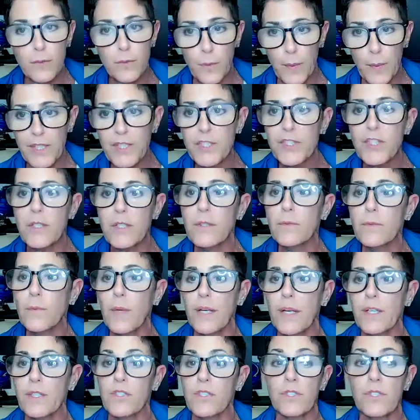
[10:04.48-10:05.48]

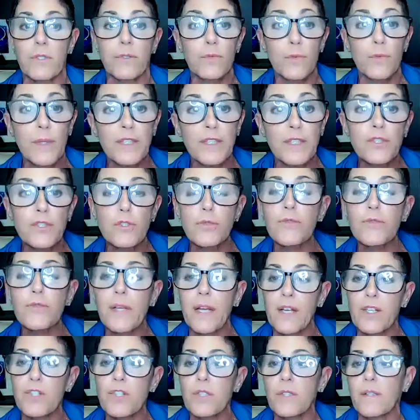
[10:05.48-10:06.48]
regeneration,
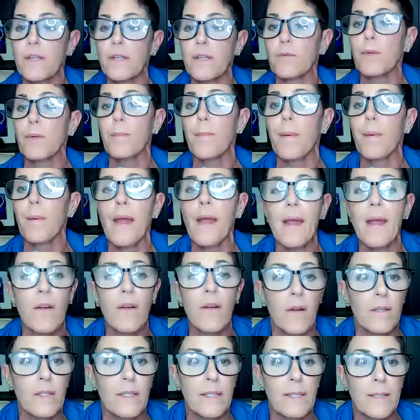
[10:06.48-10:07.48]
rejuvenation, and repair.
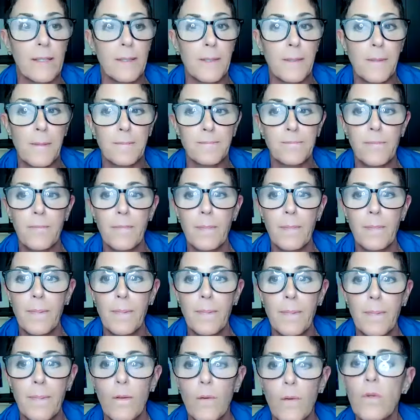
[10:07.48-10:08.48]

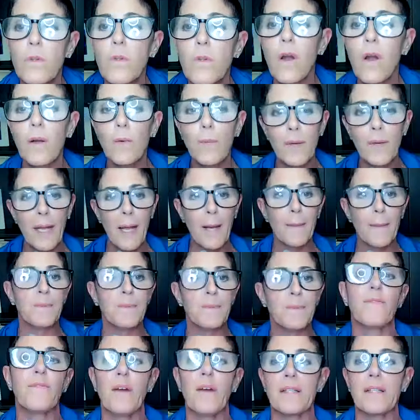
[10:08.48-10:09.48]
Well, Laura, what happens
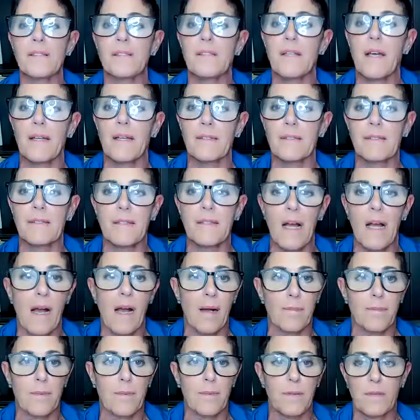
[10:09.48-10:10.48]
if I decide to
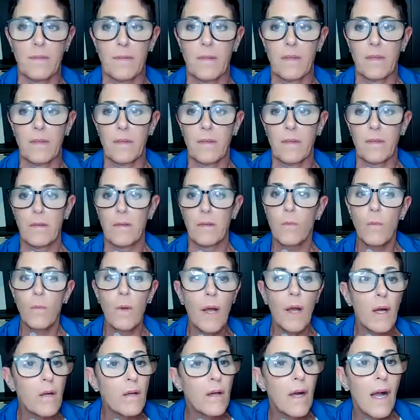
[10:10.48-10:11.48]
stop?
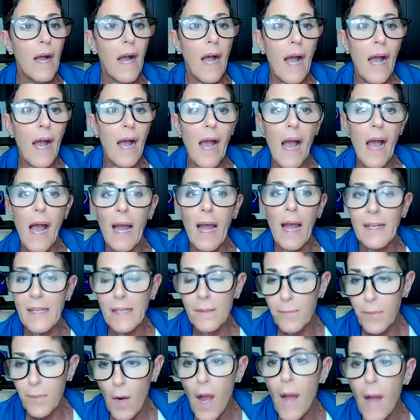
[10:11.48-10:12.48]
Well, I
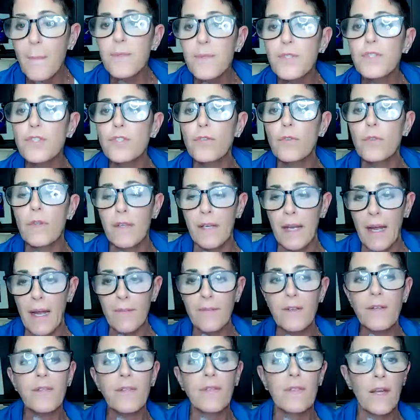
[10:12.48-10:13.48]
can promise you that
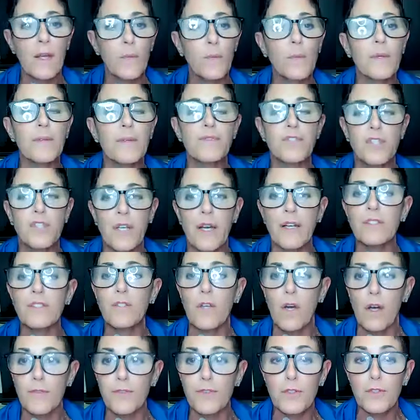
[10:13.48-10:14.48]
everything we've checked
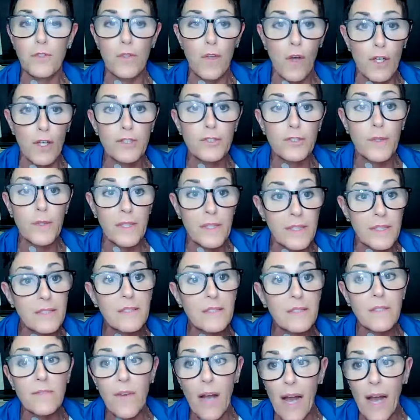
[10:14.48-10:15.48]
off your laundry
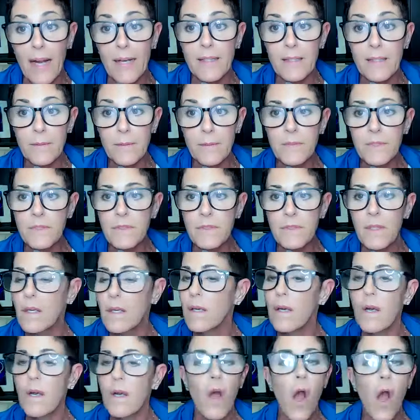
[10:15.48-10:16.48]
list of items
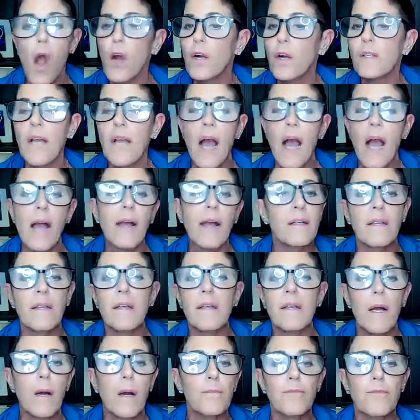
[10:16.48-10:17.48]
are not going to
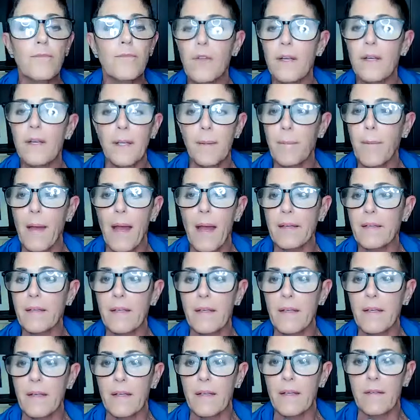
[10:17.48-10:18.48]
come flooding back
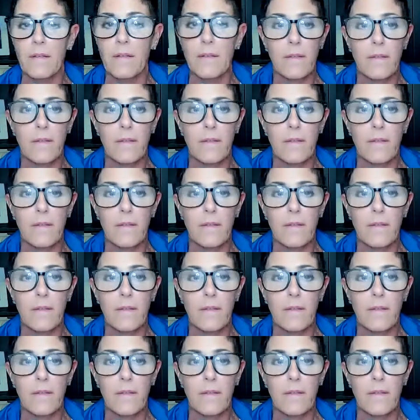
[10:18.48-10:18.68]
in.